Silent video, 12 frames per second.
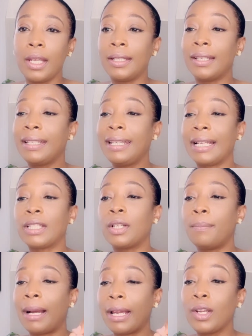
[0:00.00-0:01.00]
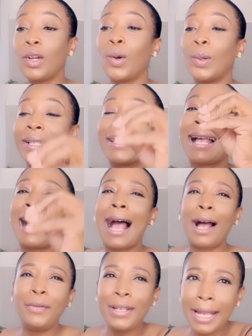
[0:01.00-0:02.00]
to get to my goal is
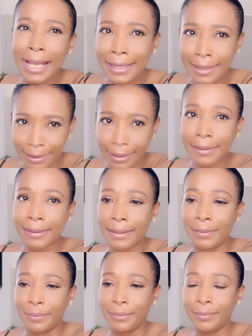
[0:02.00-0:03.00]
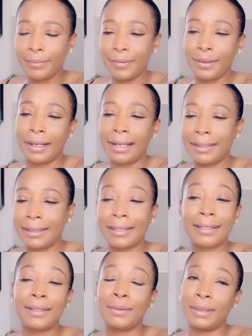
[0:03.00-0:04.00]
having a system. Right?
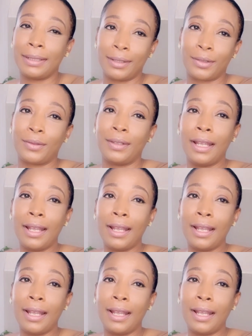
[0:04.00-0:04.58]
This is what it is.